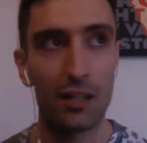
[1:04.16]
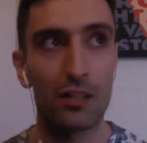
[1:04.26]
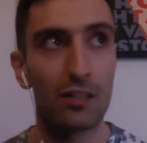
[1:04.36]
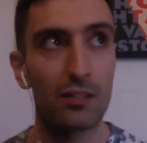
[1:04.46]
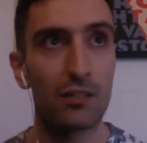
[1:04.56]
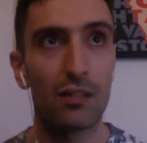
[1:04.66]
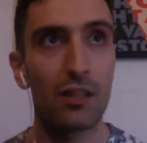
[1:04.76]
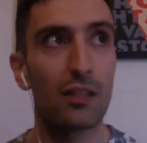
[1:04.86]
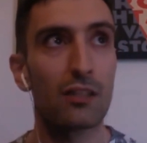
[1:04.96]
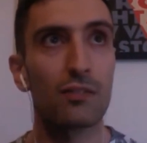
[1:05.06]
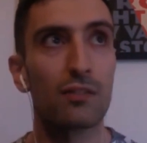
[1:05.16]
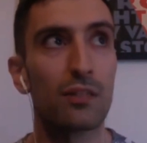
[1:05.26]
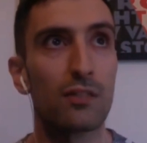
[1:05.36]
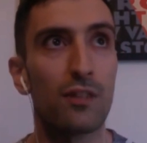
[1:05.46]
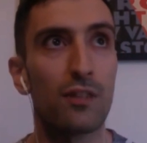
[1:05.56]

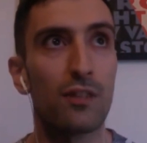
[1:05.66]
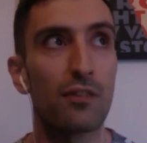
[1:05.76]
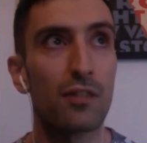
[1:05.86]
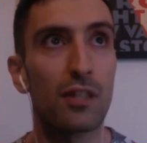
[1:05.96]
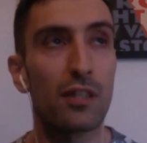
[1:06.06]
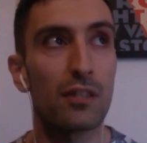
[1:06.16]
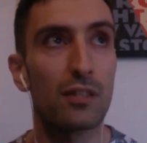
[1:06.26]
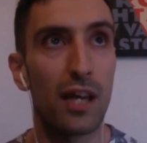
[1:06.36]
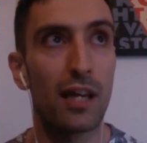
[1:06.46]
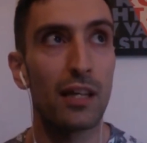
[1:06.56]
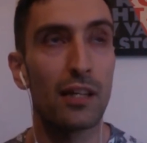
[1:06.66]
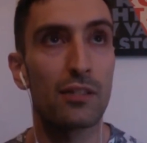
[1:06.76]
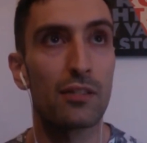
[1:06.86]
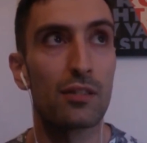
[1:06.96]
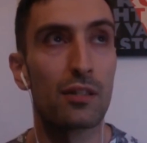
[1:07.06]
as far as I can tell, it's